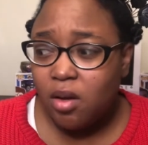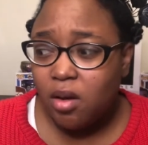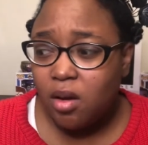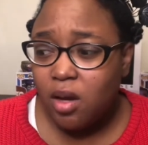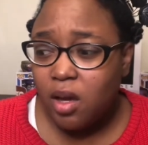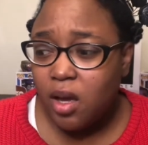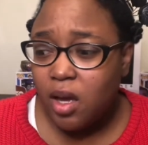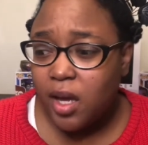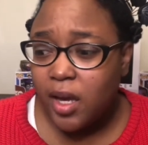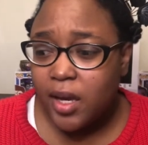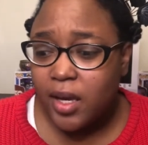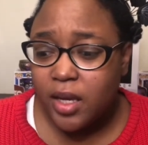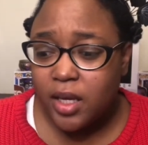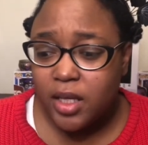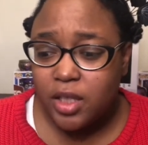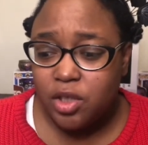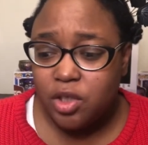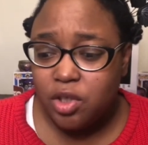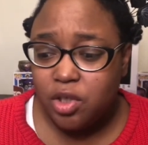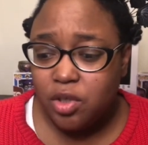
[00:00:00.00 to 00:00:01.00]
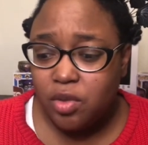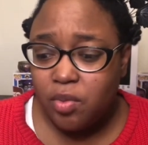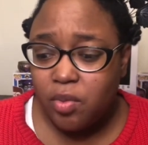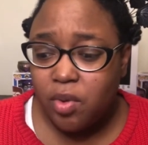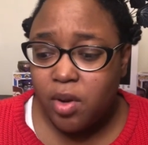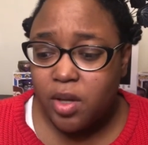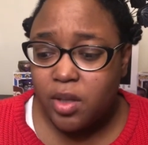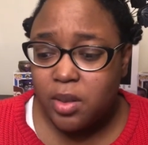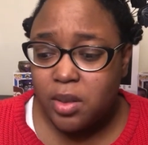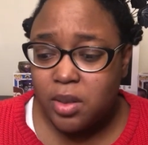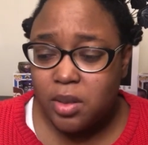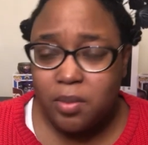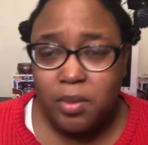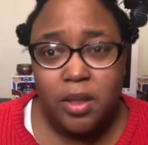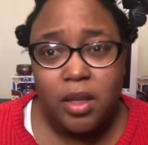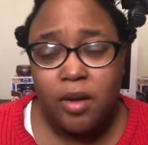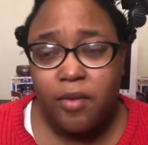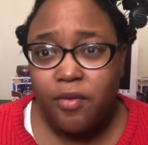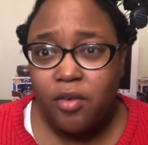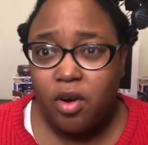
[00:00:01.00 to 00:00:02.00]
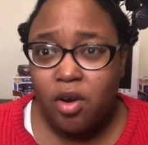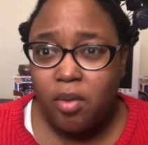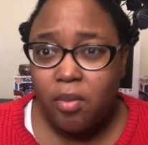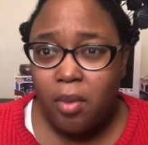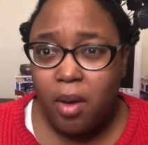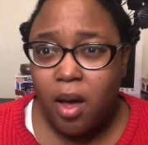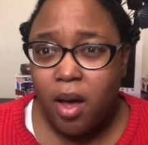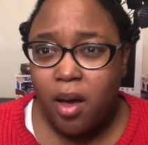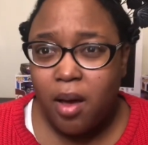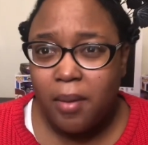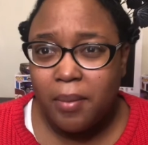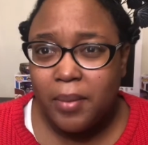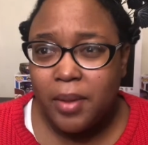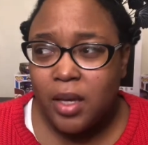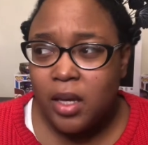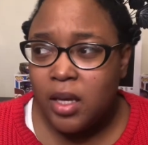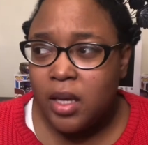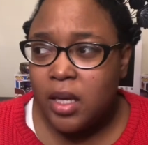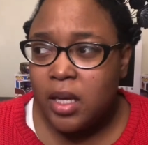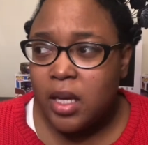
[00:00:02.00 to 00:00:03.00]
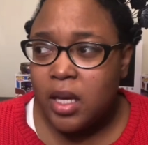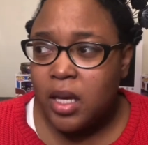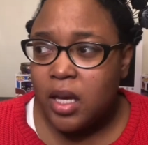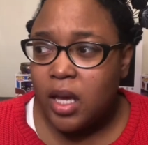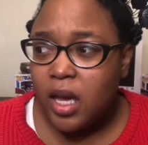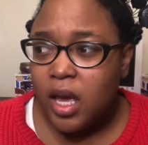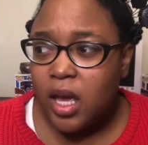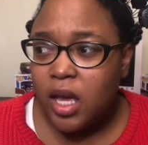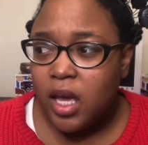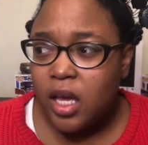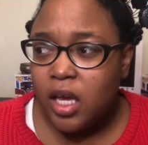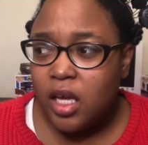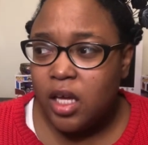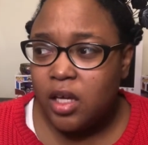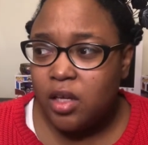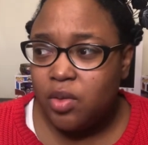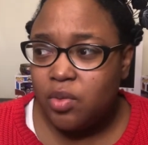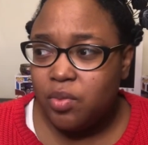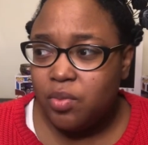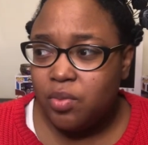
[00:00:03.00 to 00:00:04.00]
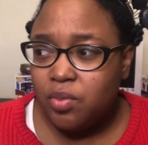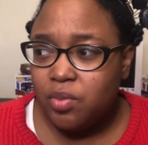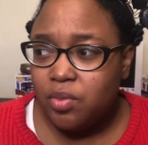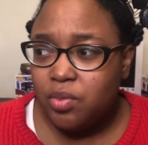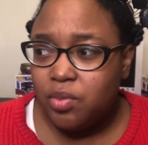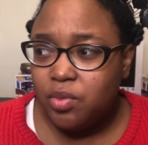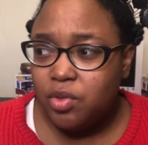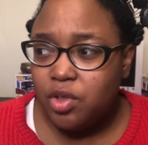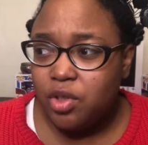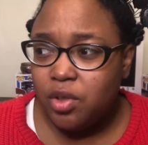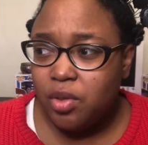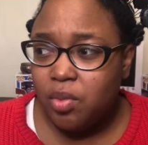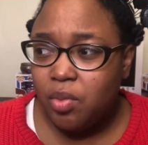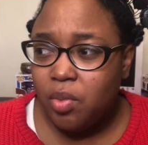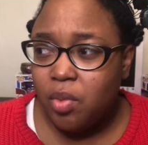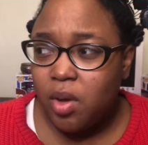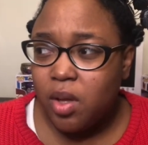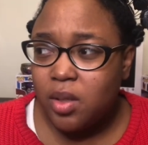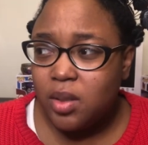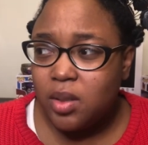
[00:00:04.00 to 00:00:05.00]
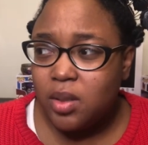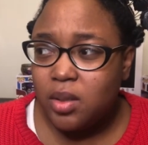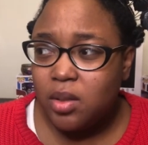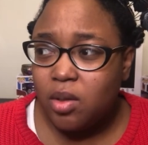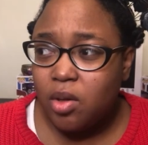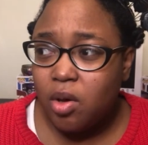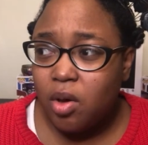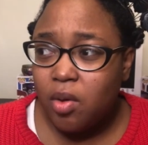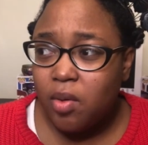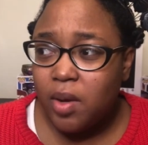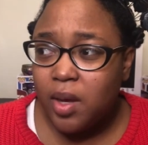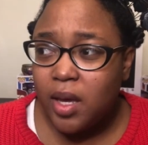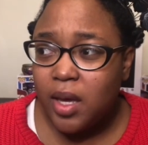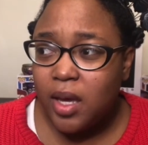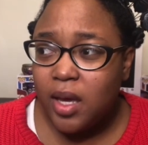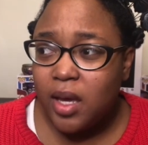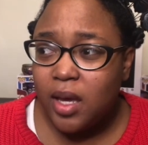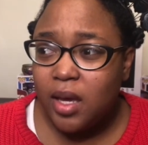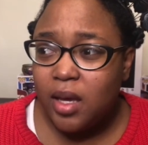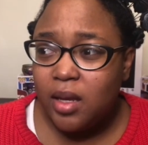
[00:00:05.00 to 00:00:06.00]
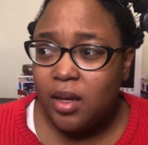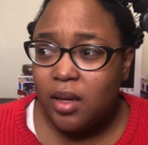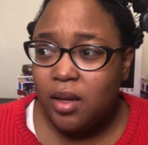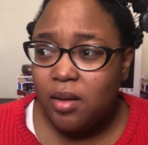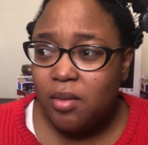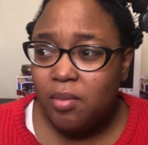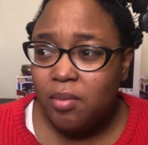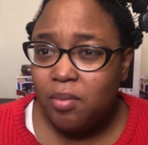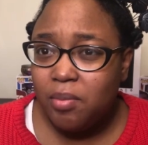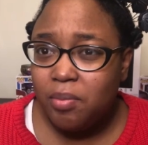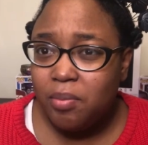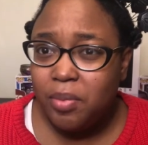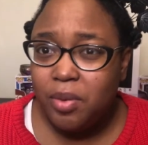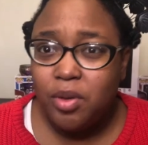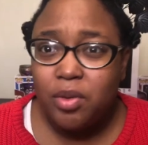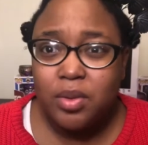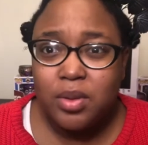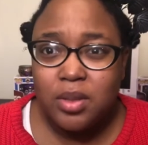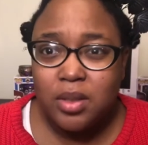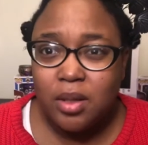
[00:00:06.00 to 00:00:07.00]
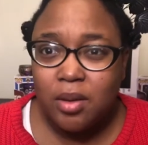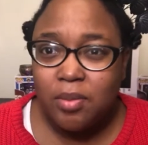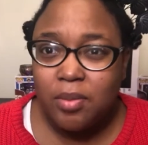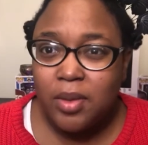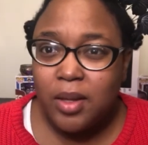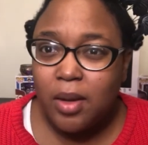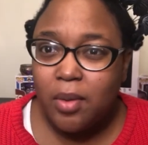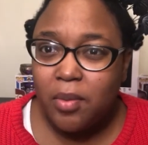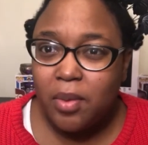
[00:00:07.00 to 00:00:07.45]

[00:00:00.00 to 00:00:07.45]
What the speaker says: and she wants to be there for her mom, and she wants to go ahead and build something with